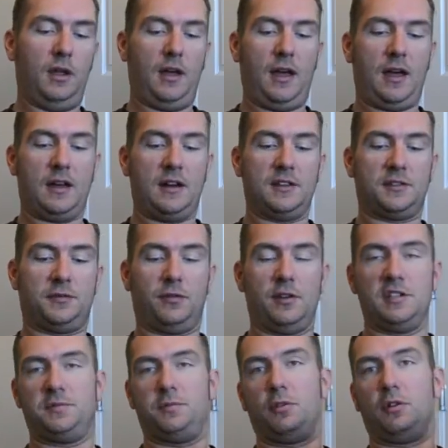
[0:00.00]
And it's
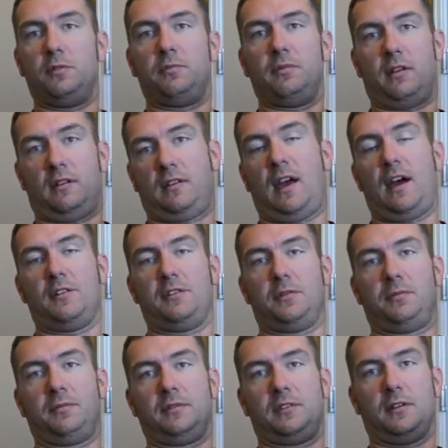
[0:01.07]
freeze-proof down
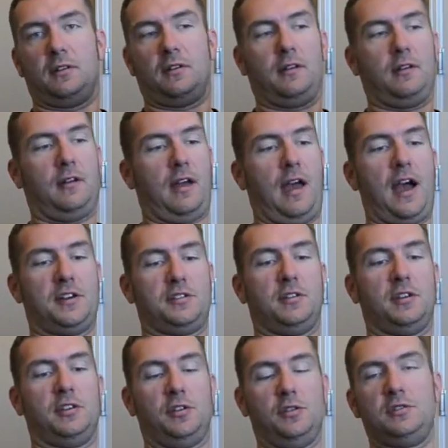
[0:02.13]
to
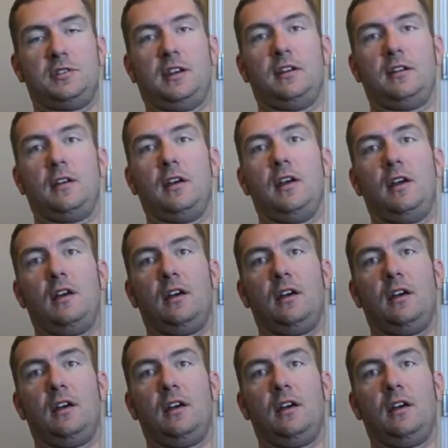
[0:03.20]
actually using it